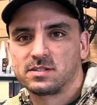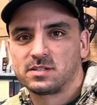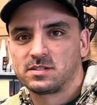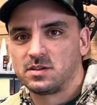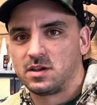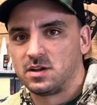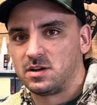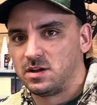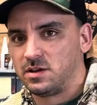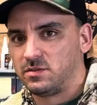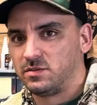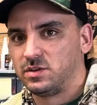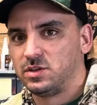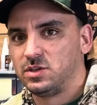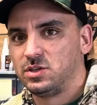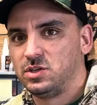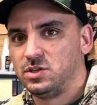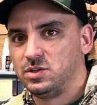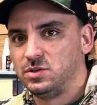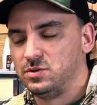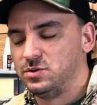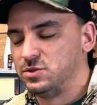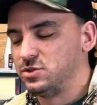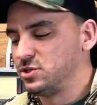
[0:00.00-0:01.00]
so I don't have a
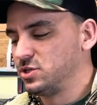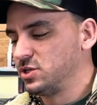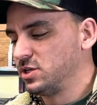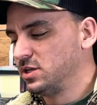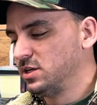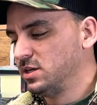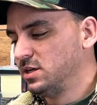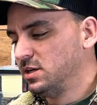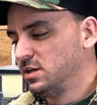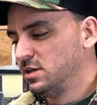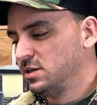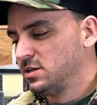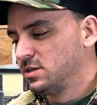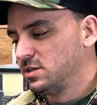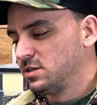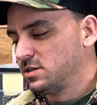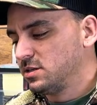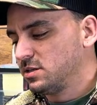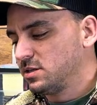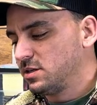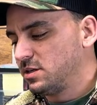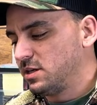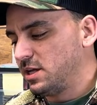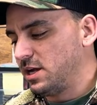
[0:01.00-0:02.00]
huge
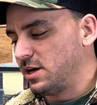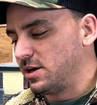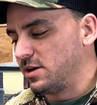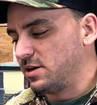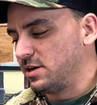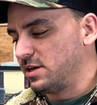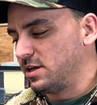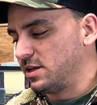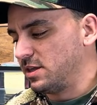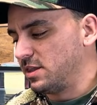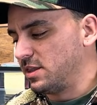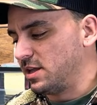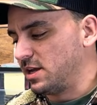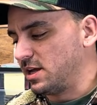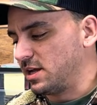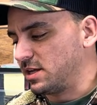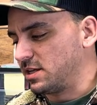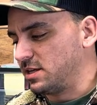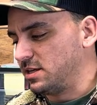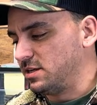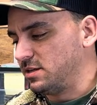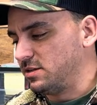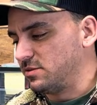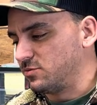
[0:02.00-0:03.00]
area that I
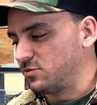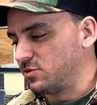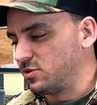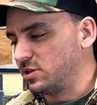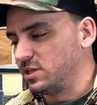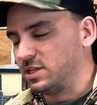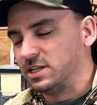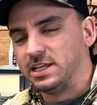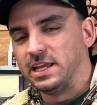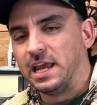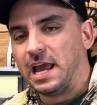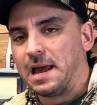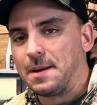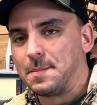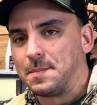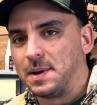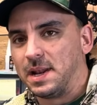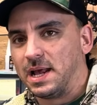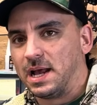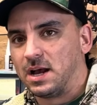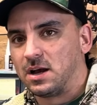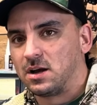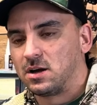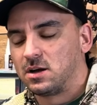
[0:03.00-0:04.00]
can really gap it
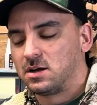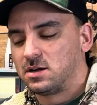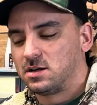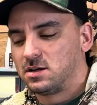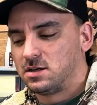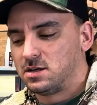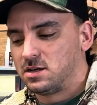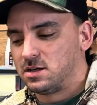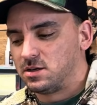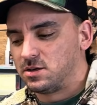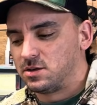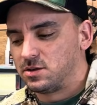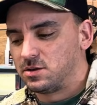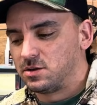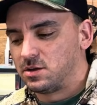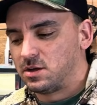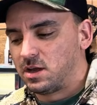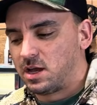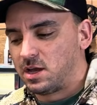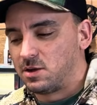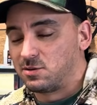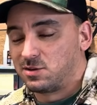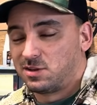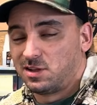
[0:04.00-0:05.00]
out.
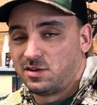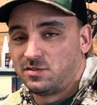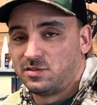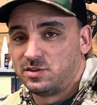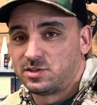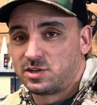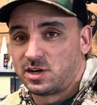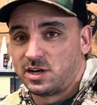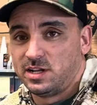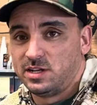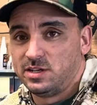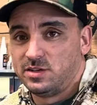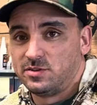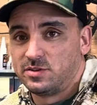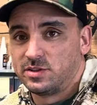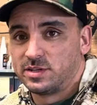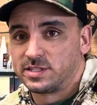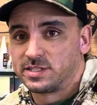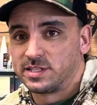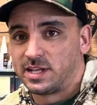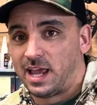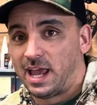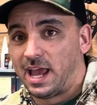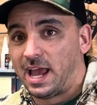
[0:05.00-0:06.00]
I would love to try to do
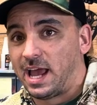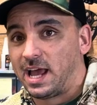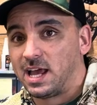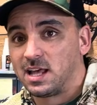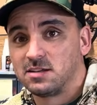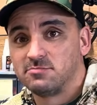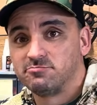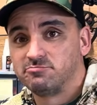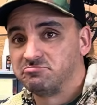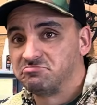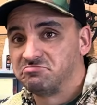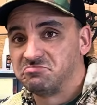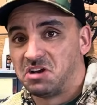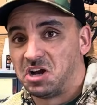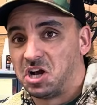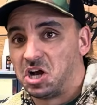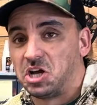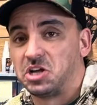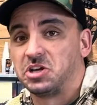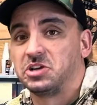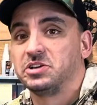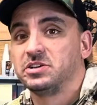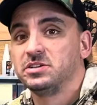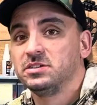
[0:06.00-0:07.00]
this at
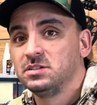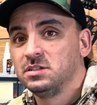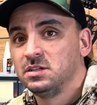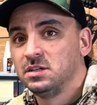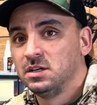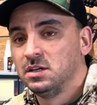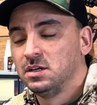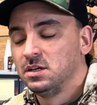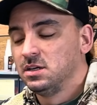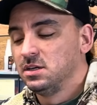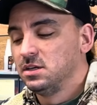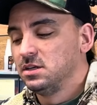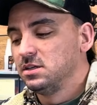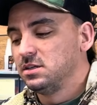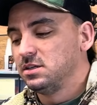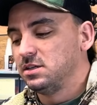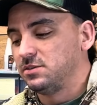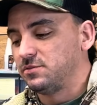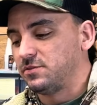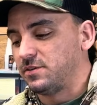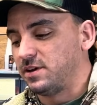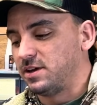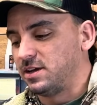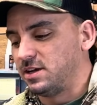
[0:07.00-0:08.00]
100.
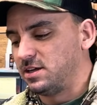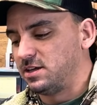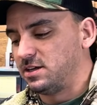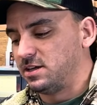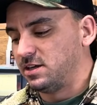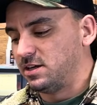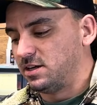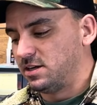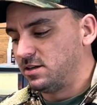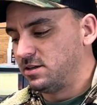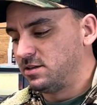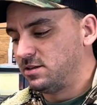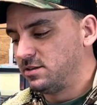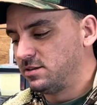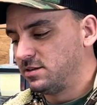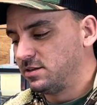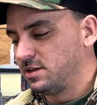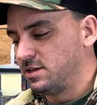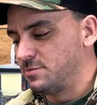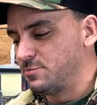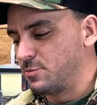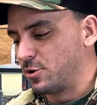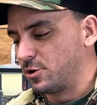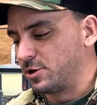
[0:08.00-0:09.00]
If I
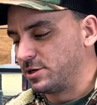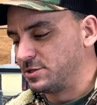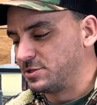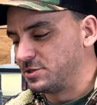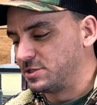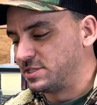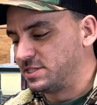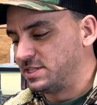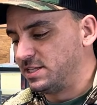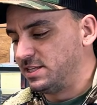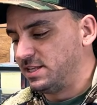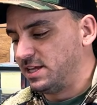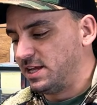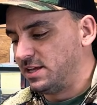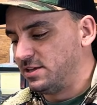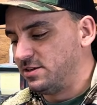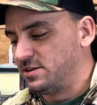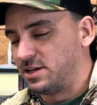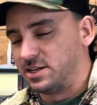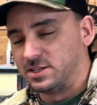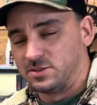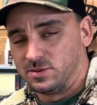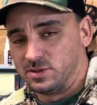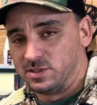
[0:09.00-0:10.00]
get more interest in that and you
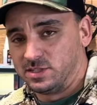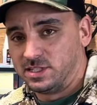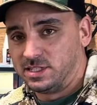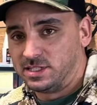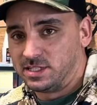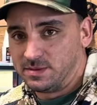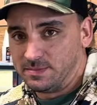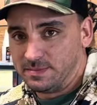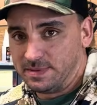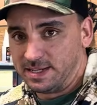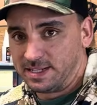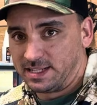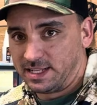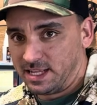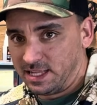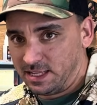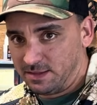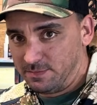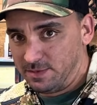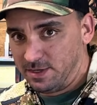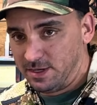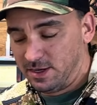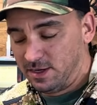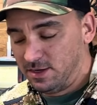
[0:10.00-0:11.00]
guys want to see something like that, let
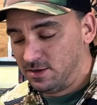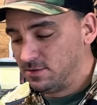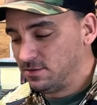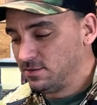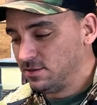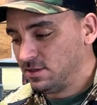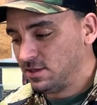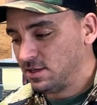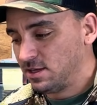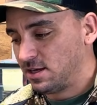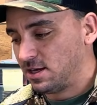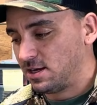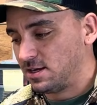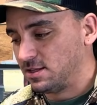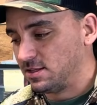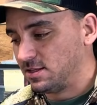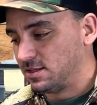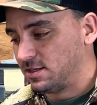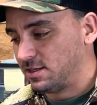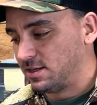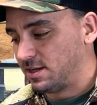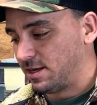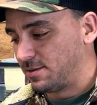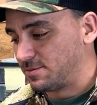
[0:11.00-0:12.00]
me know. I'll
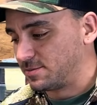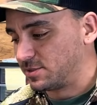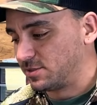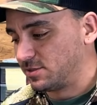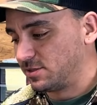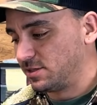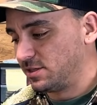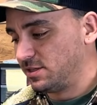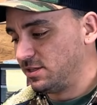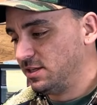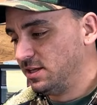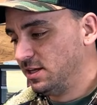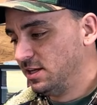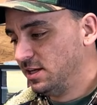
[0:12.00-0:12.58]
absolutely